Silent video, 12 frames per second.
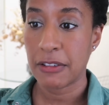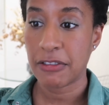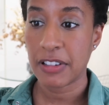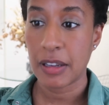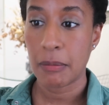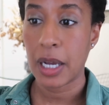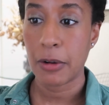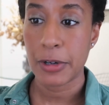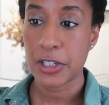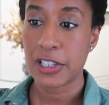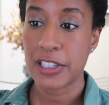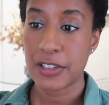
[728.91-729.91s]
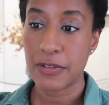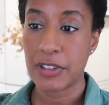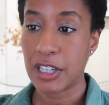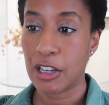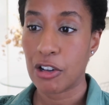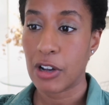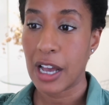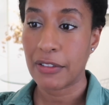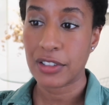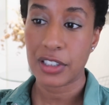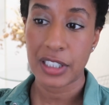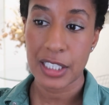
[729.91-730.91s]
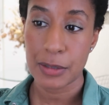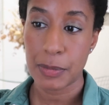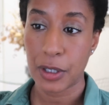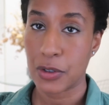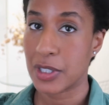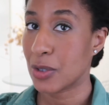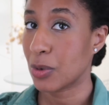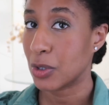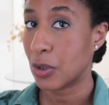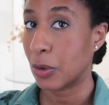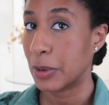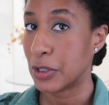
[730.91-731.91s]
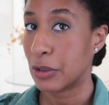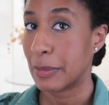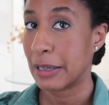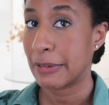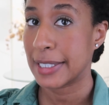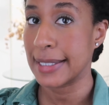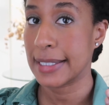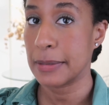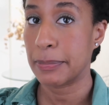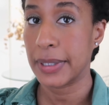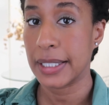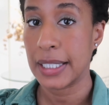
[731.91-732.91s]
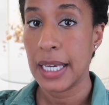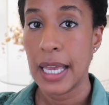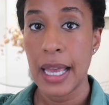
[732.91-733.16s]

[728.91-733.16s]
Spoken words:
film my wishlist video after this because this was always on my wishlist, but